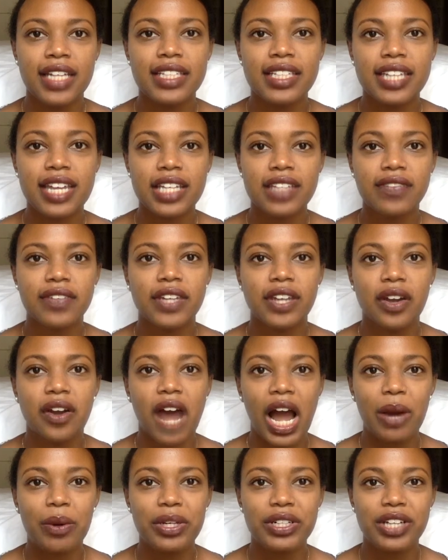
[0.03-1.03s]
today's video,
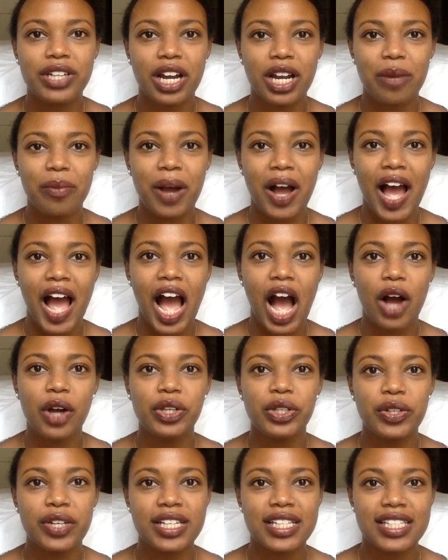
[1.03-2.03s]
I want to talk about how
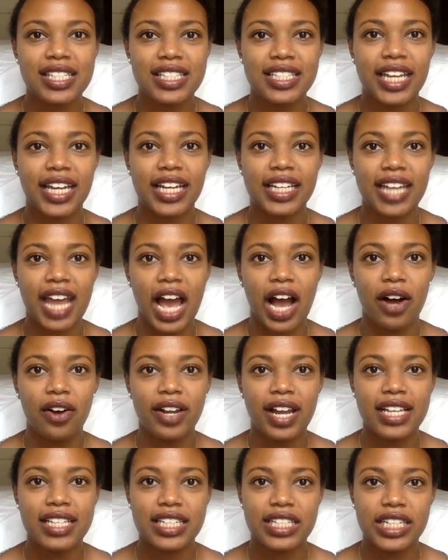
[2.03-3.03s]
you can stand out
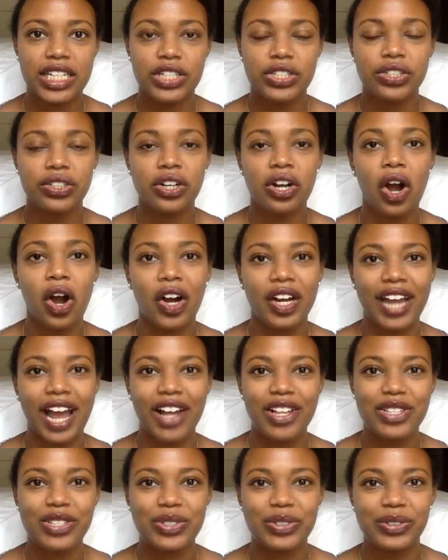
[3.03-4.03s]
as a teacher on
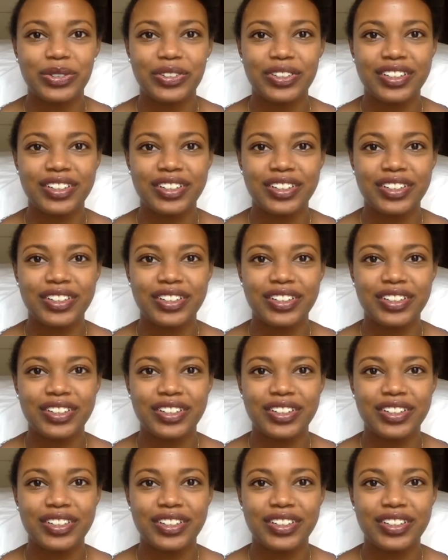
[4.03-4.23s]
Outschool.